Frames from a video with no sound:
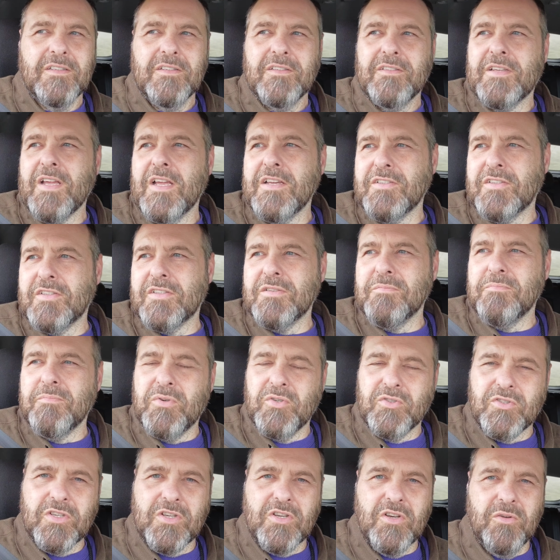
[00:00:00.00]
daisies and
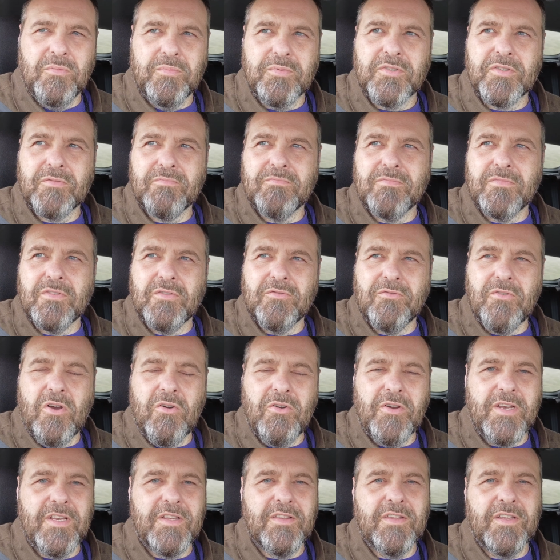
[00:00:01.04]
buttercups
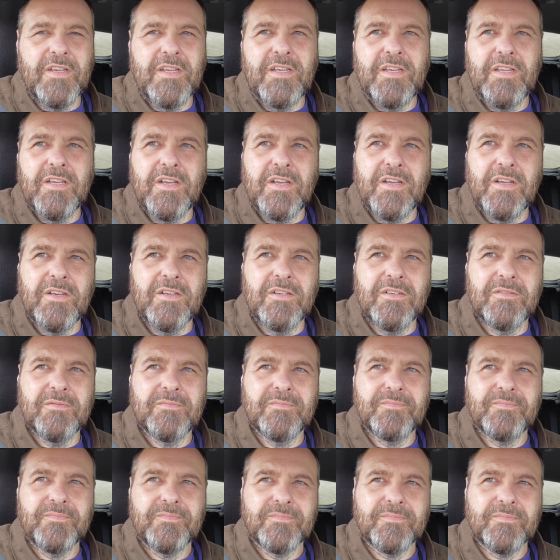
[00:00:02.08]
growing in the
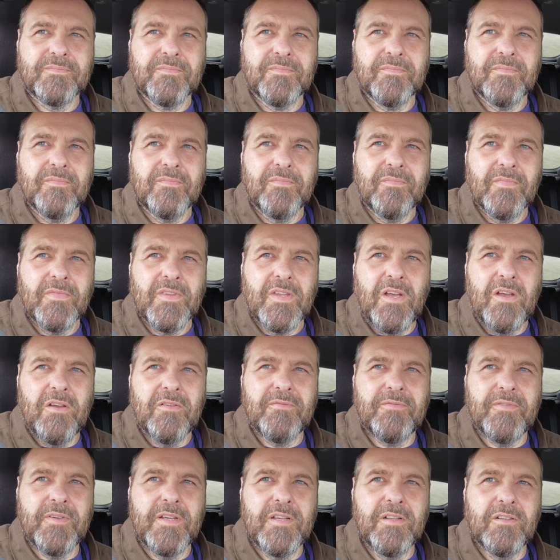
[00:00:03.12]

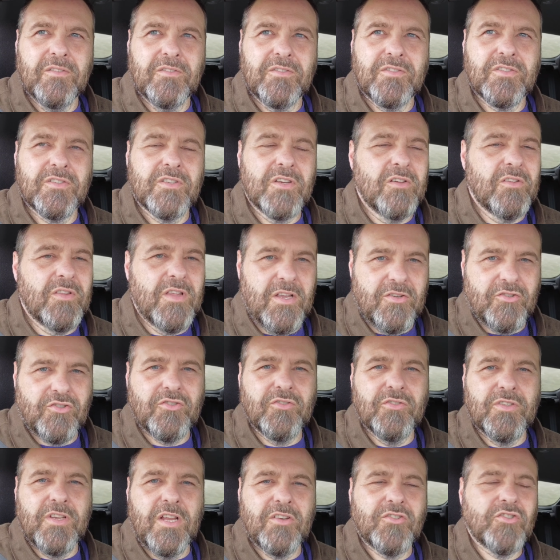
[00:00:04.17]
fields, so that
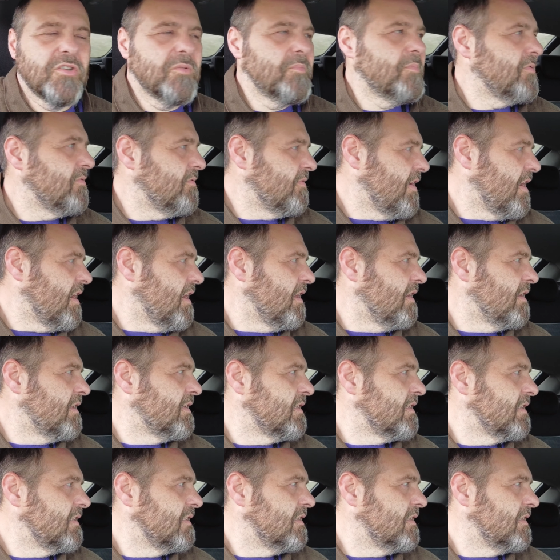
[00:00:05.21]
should actually provide